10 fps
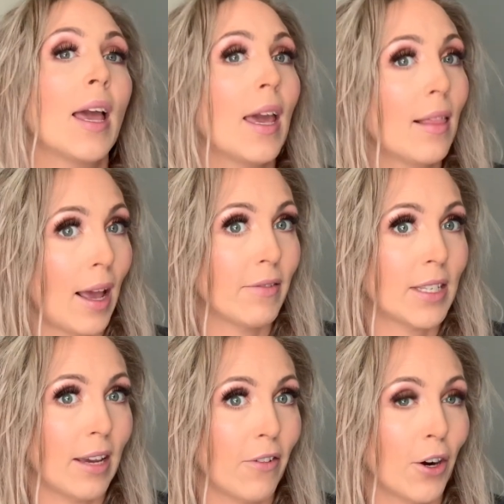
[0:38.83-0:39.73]
a
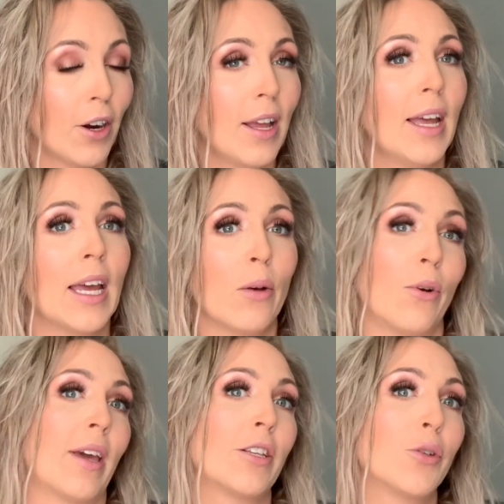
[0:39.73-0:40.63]
lifesaver. It will
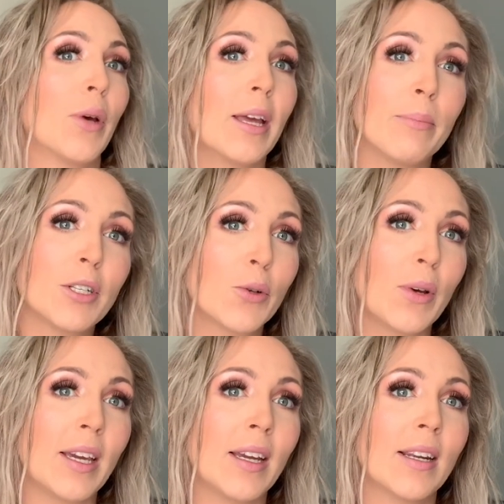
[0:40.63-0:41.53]
get you in
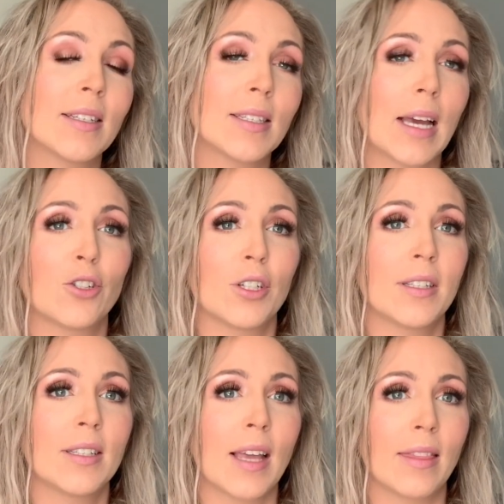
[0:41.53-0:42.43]
between
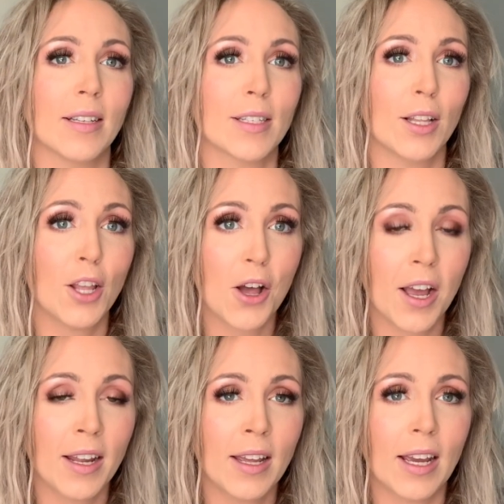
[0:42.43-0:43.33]
sessions at the
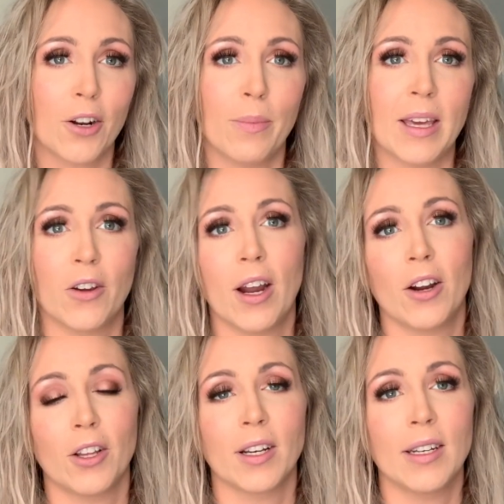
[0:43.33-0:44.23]
salon. It'll make your hair
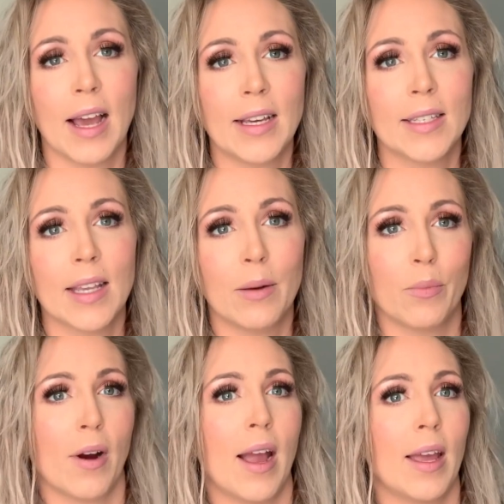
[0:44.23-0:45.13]
look nice and
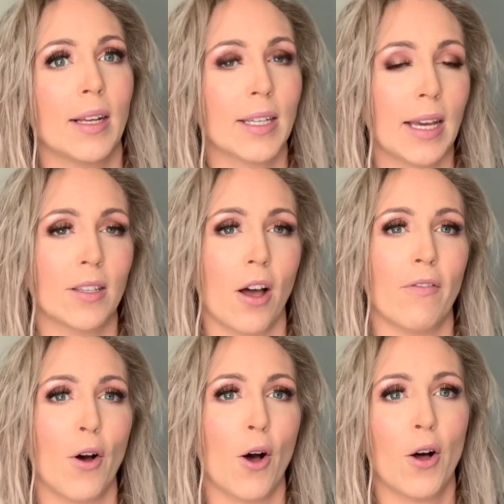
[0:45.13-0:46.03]
bright. It takes
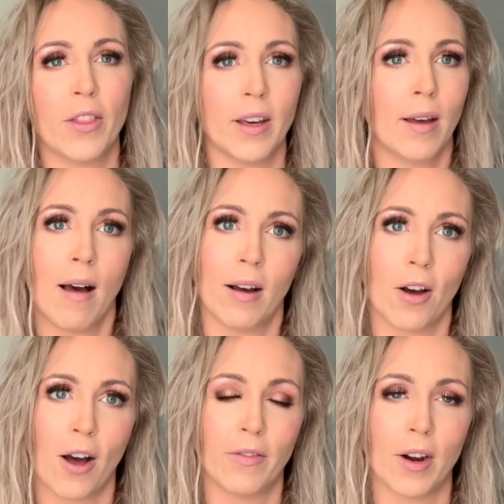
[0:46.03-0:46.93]
off all the gunk
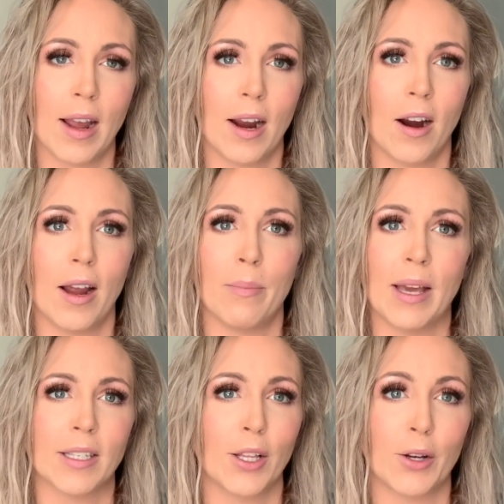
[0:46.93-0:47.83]
off your hair and
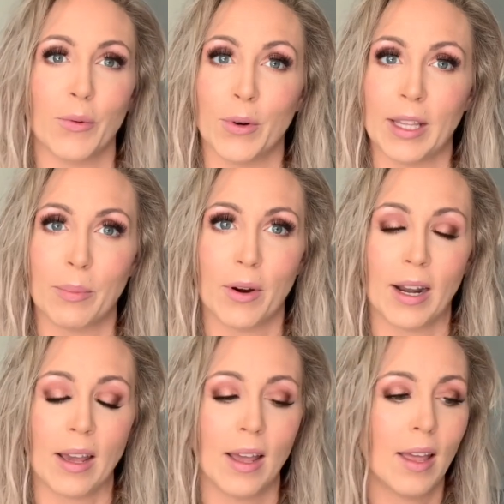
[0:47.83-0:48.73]
makes it look really
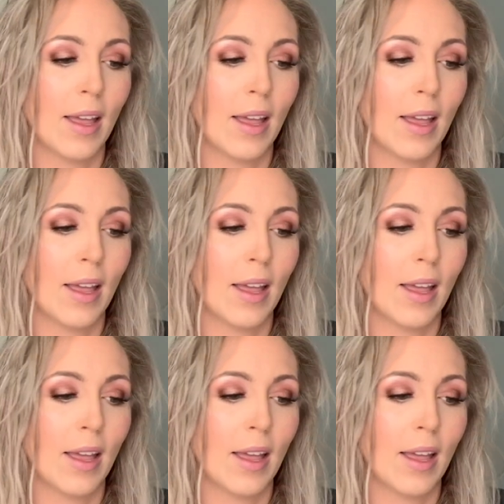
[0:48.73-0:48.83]
pretty.